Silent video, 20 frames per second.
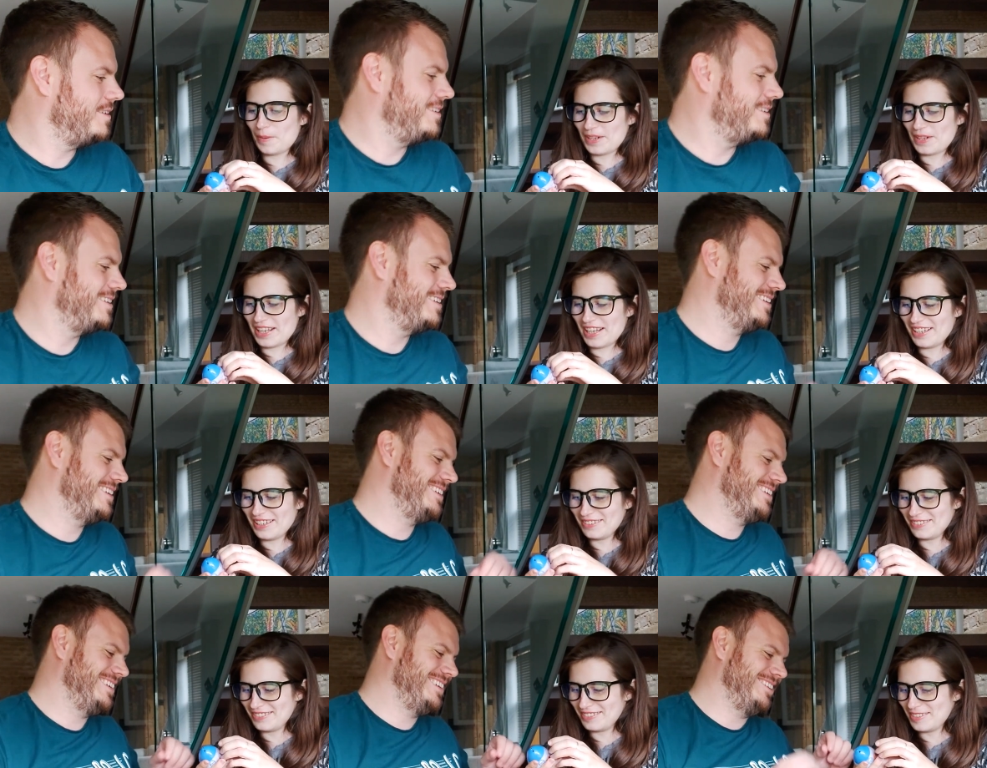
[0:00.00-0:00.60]
Speaker 1: open
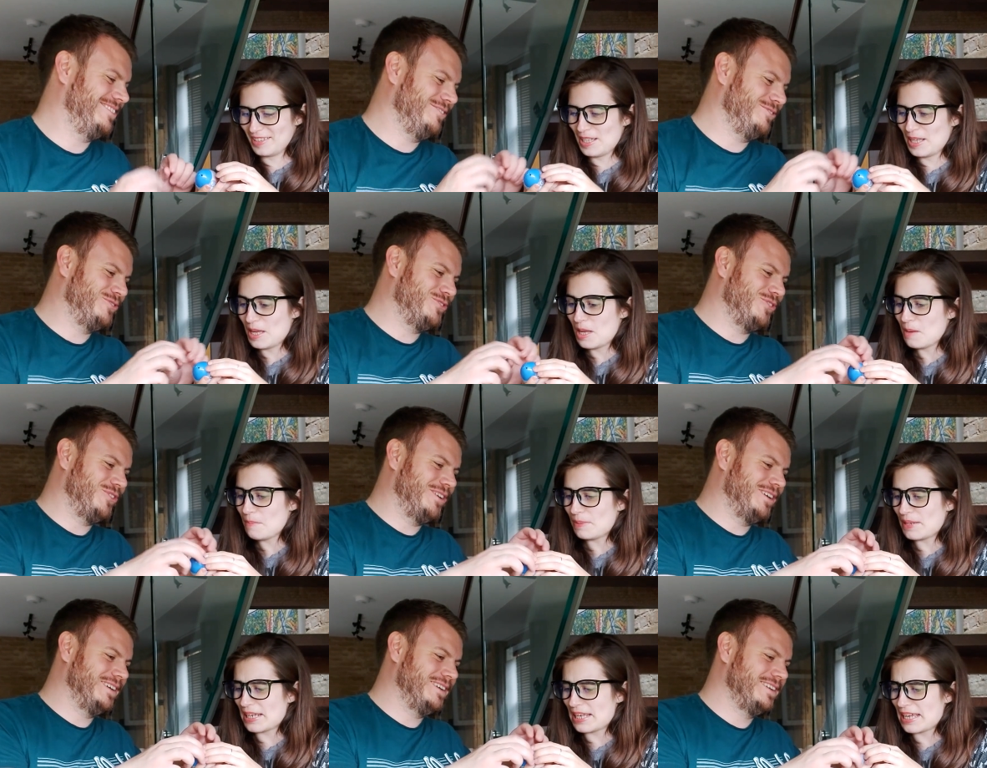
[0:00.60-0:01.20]
it? I'll
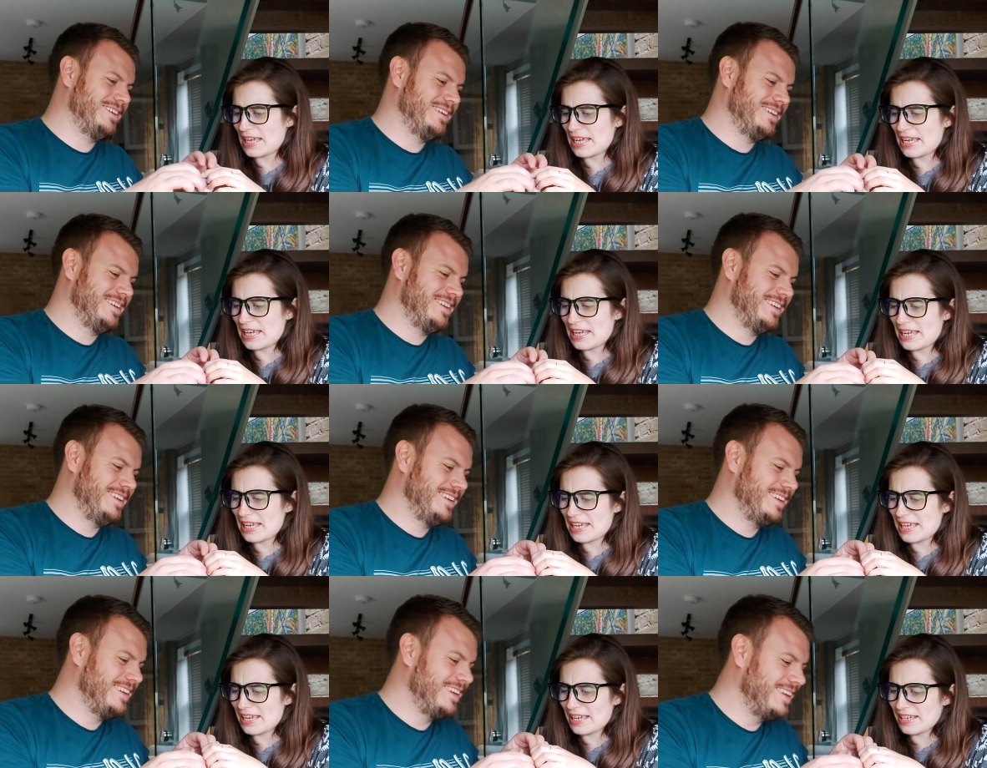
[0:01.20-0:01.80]
try.
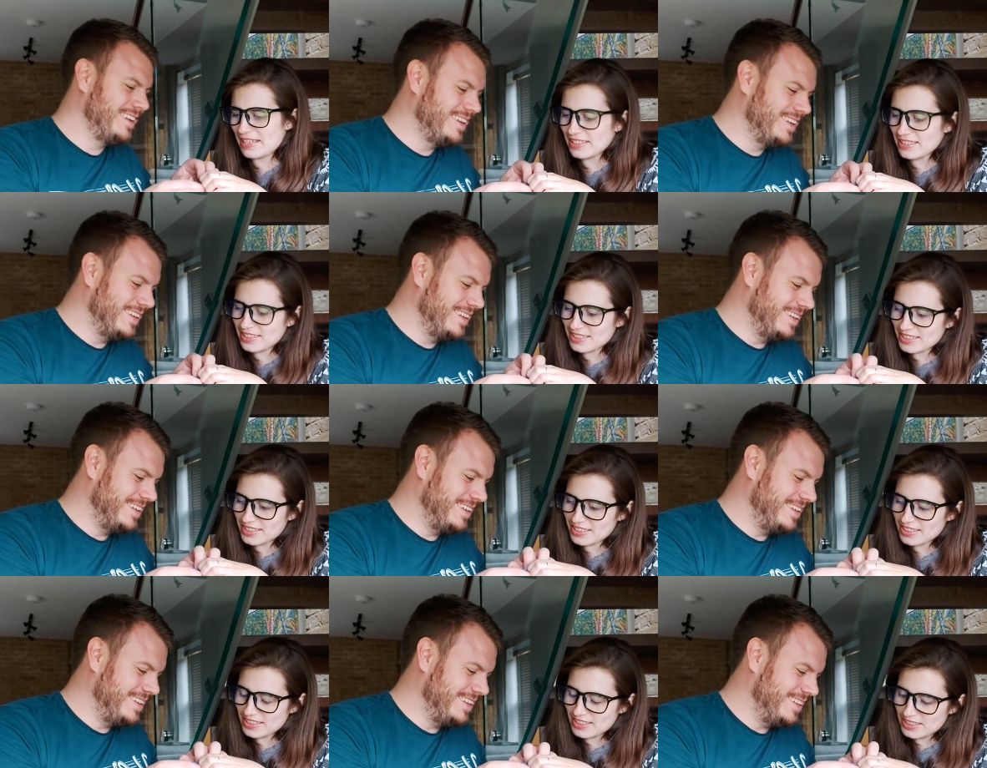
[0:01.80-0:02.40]

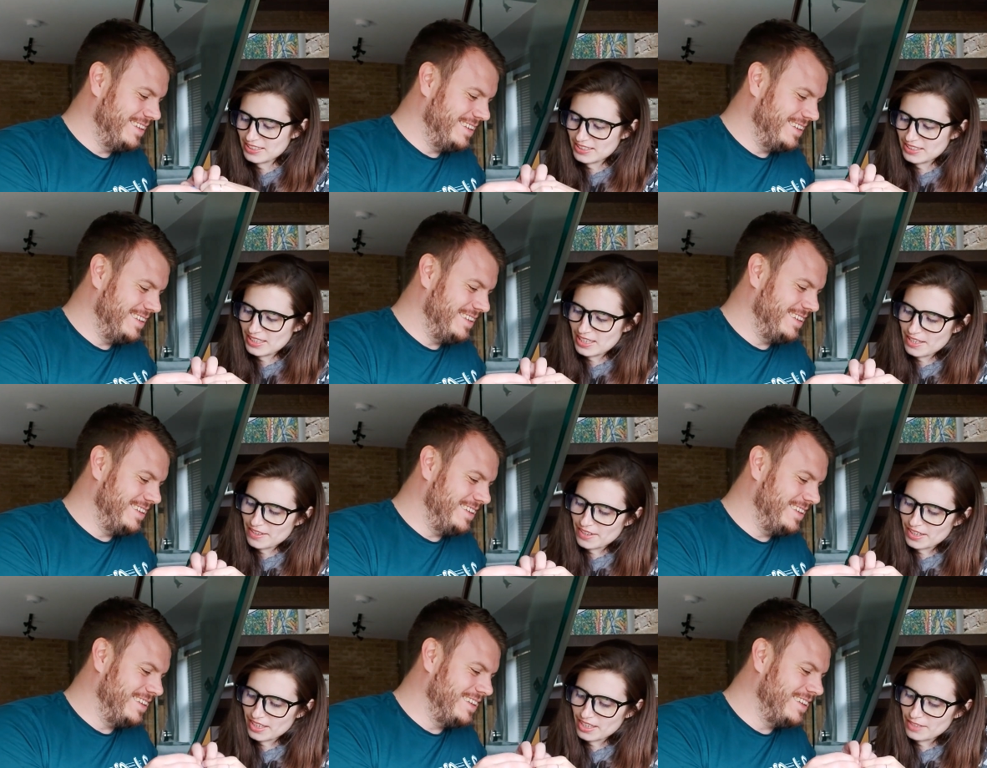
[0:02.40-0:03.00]
Please!
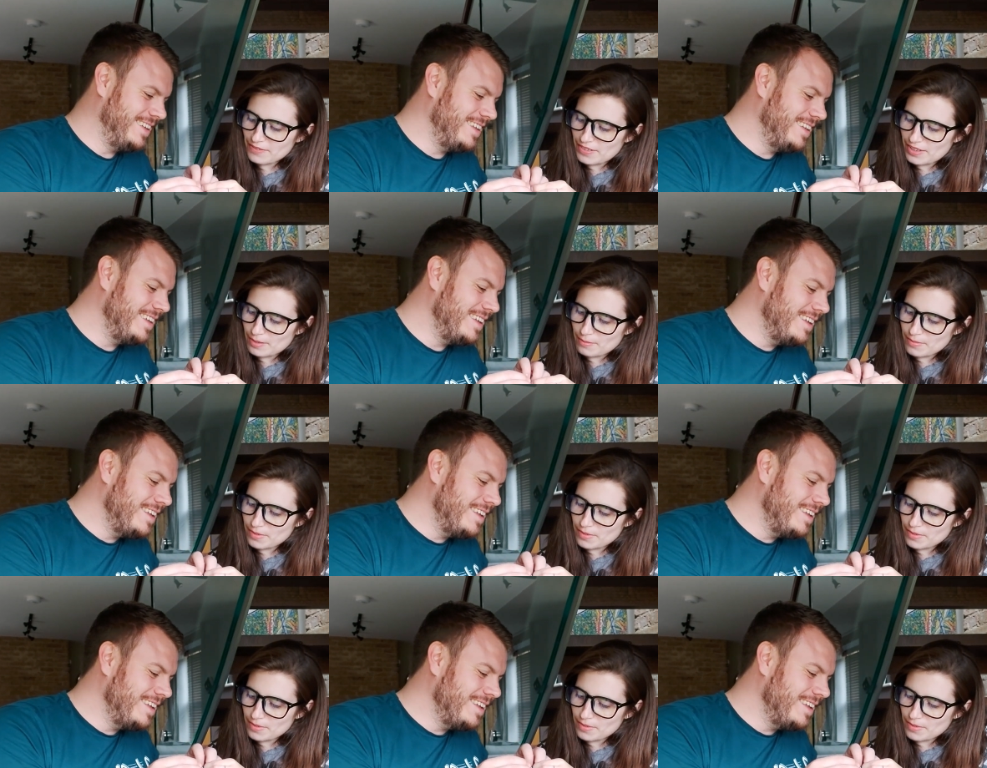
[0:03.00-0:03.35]
Thank you very